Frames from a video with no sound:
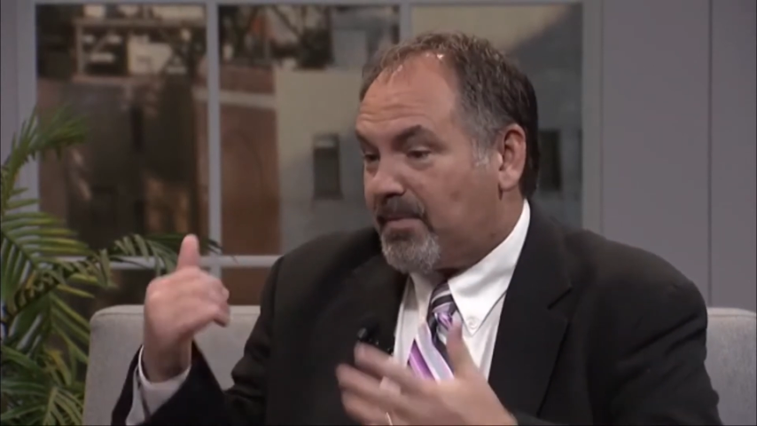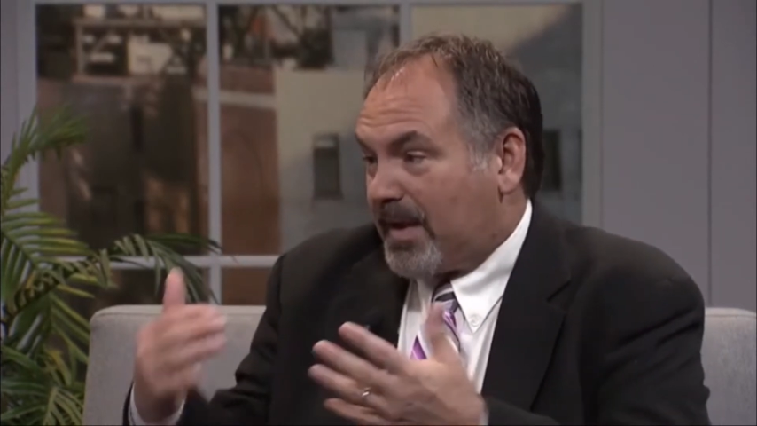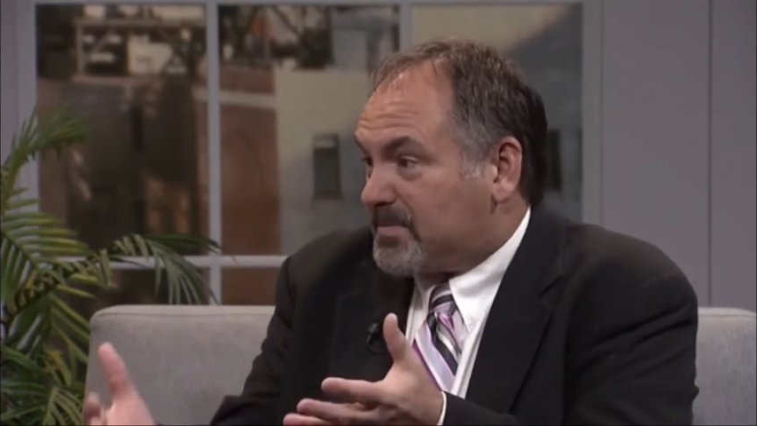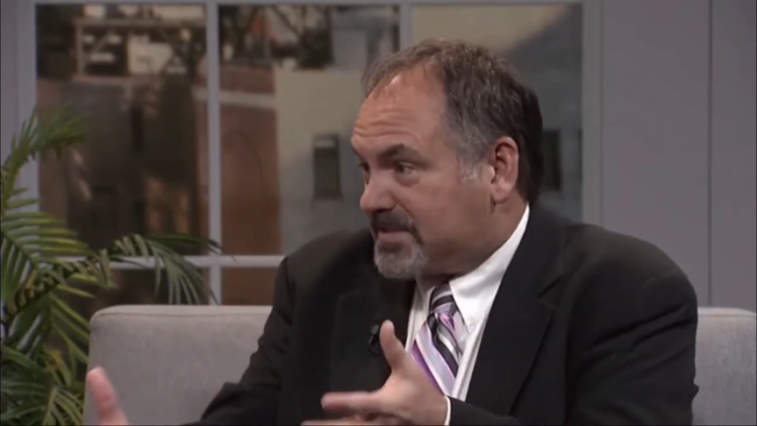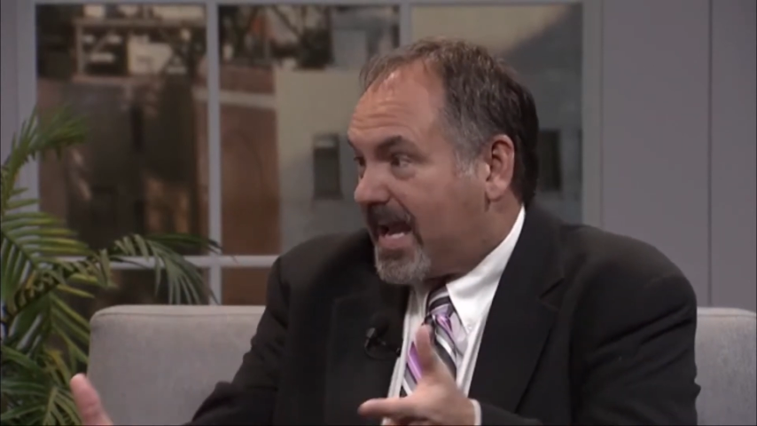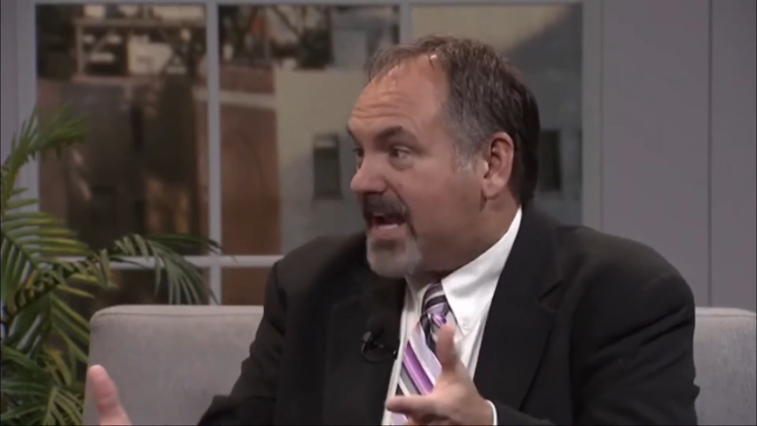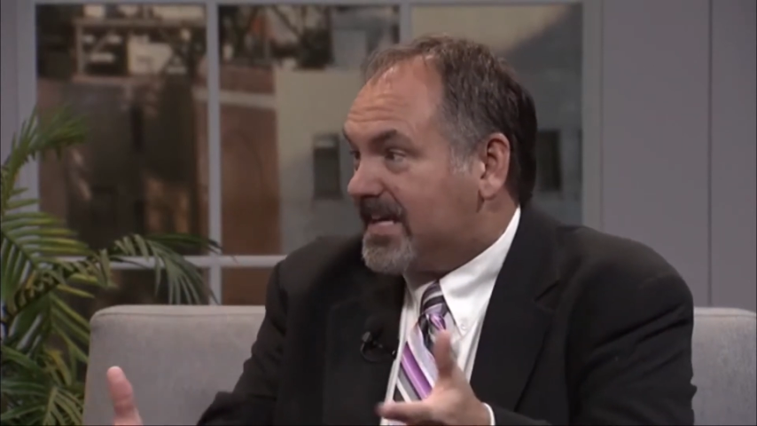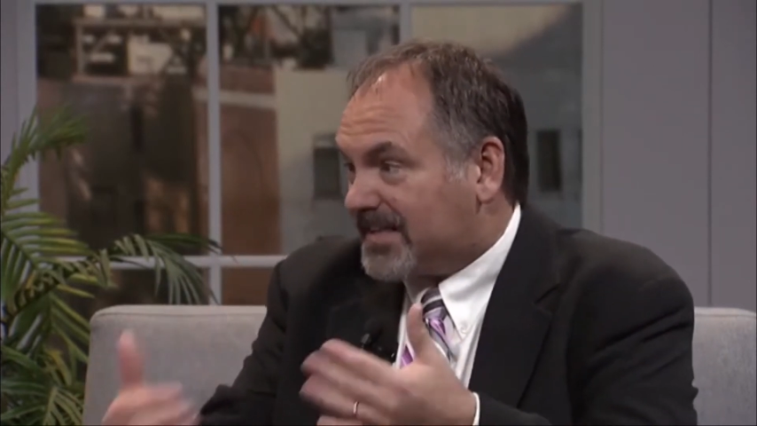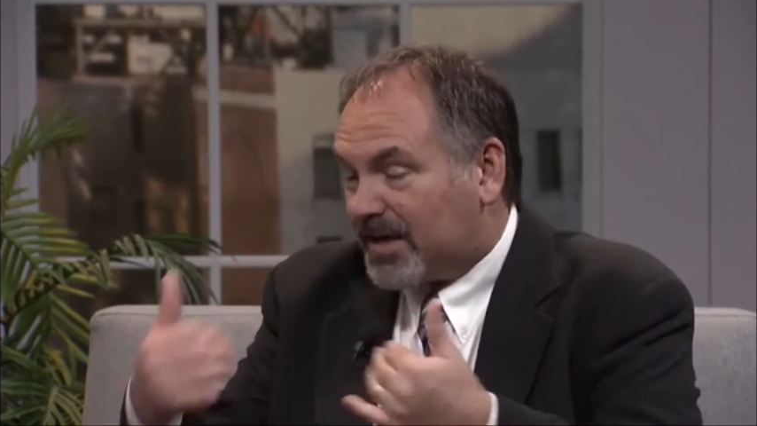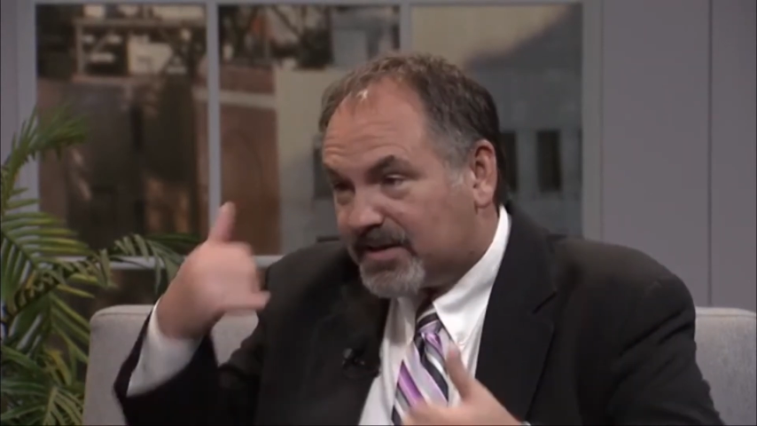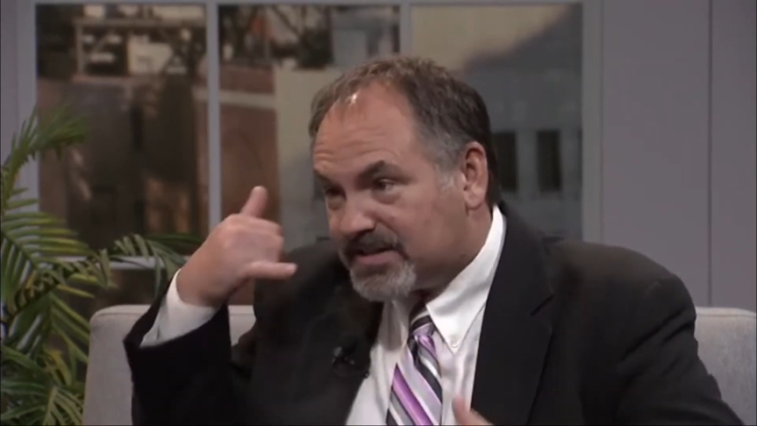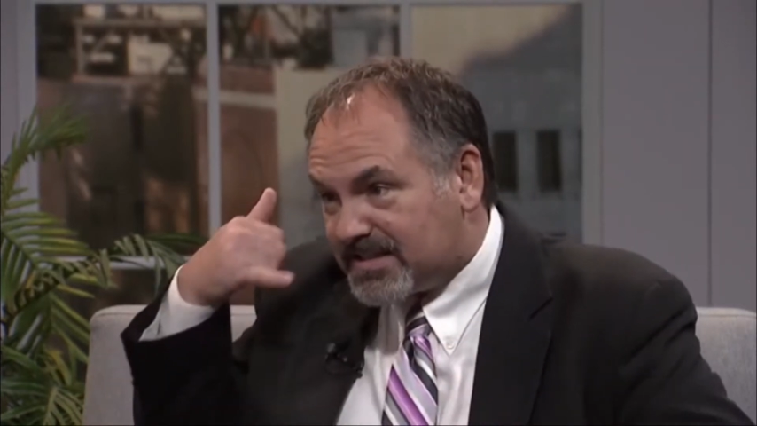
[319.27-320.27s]
I'm standing
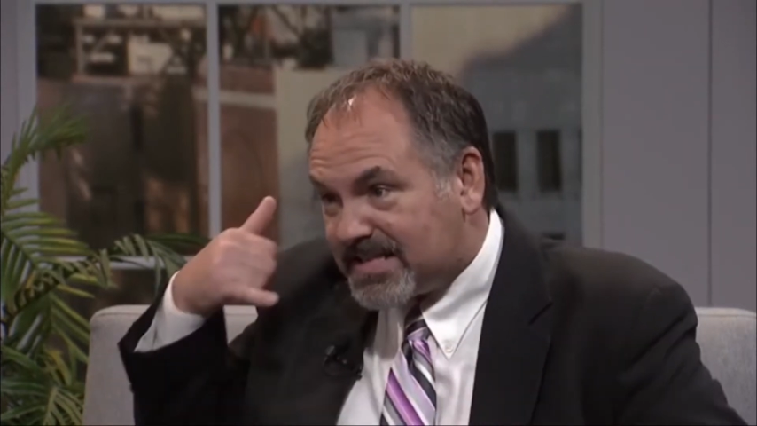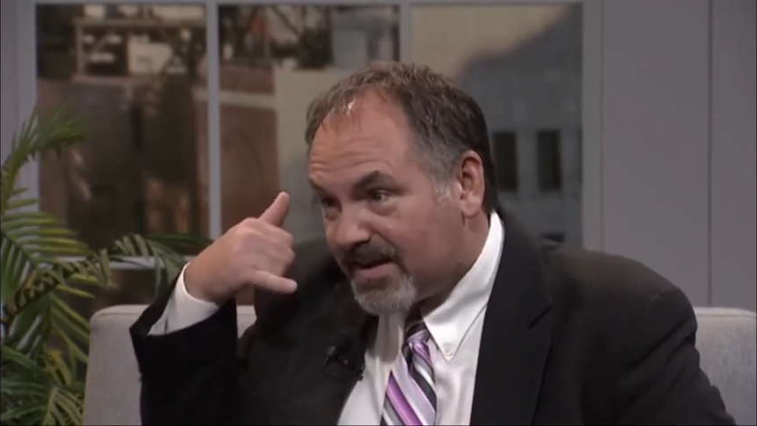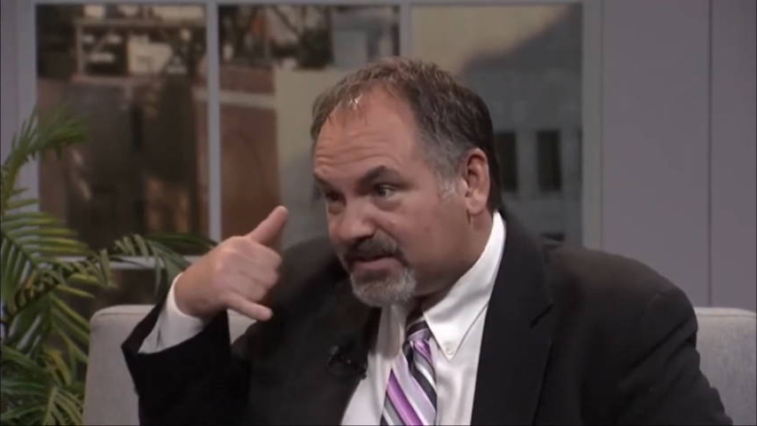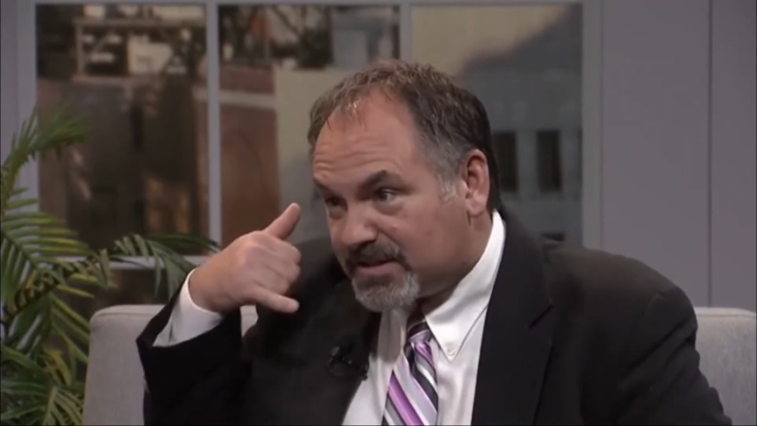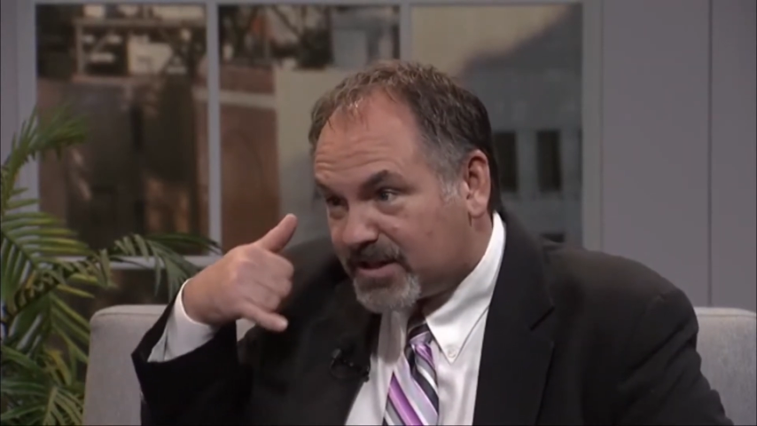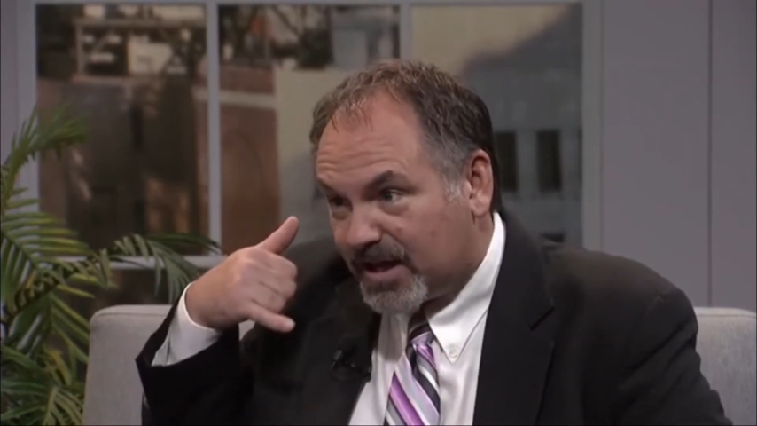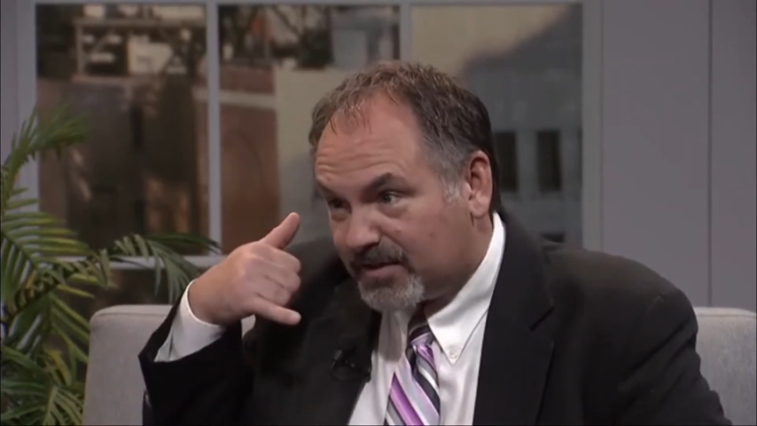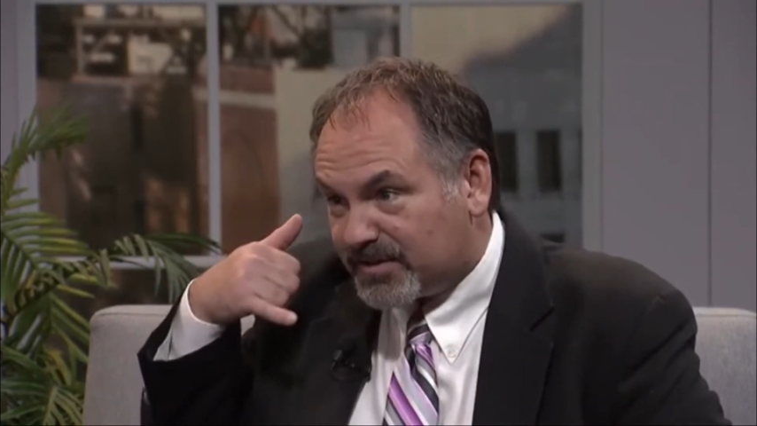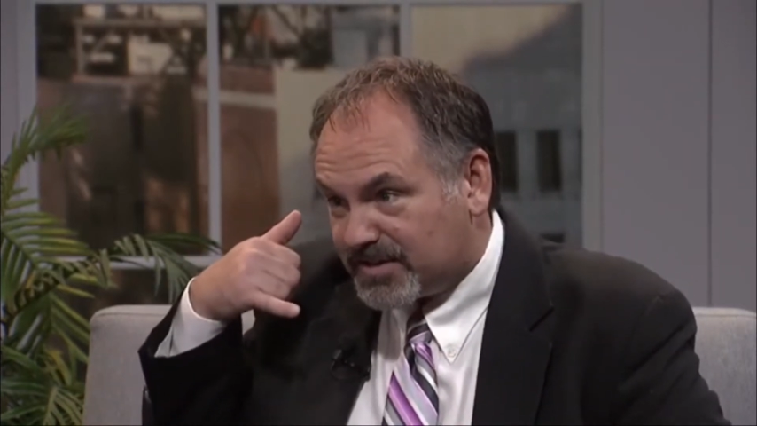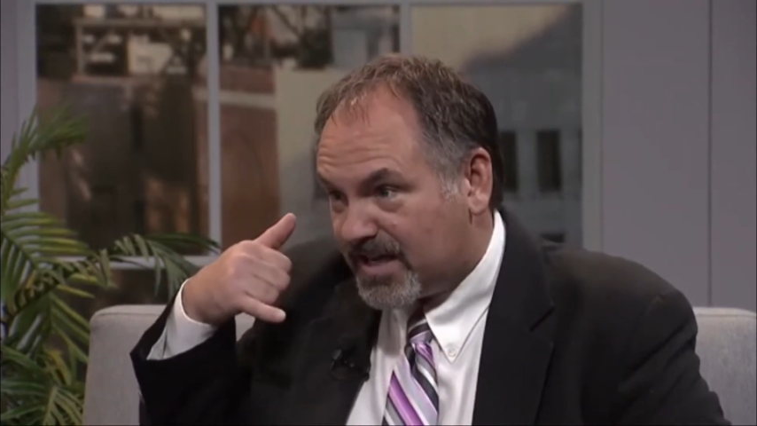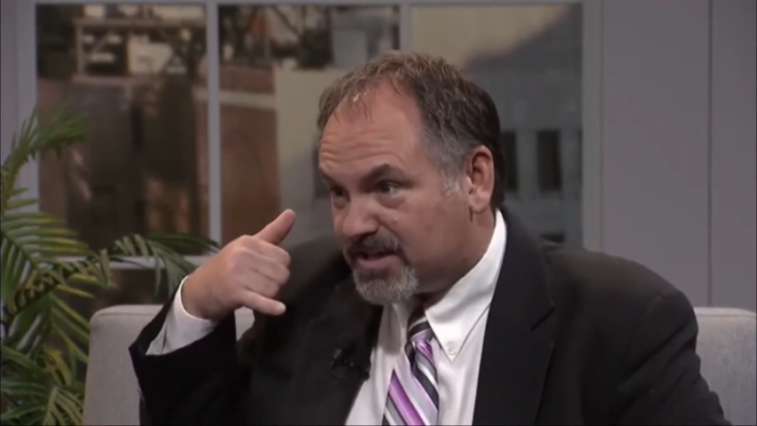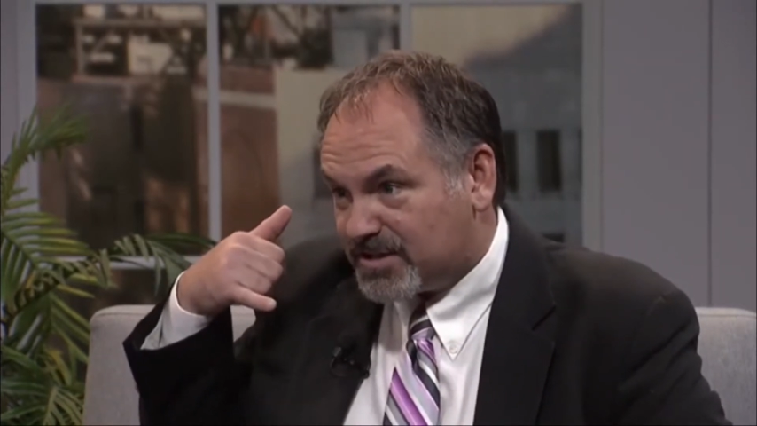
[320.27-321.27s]
there as he's having this
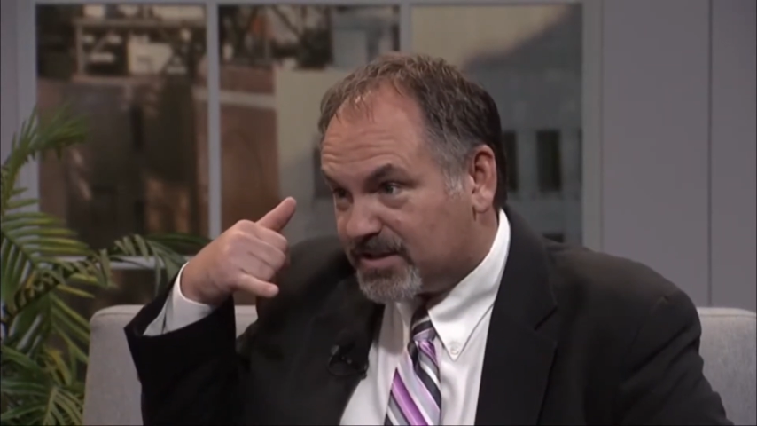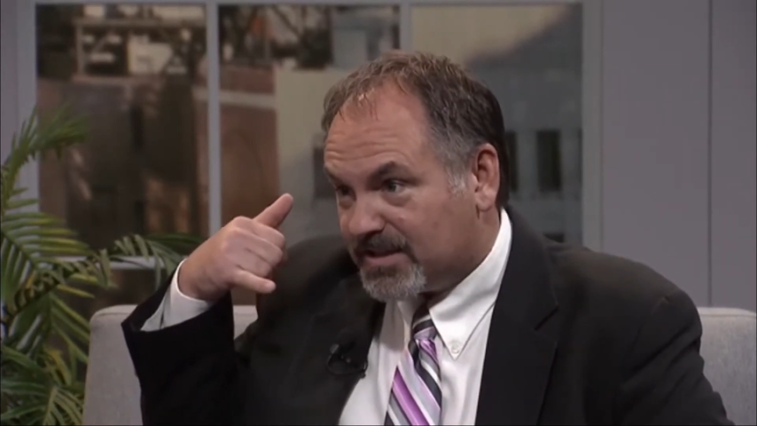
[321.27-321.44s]
conversation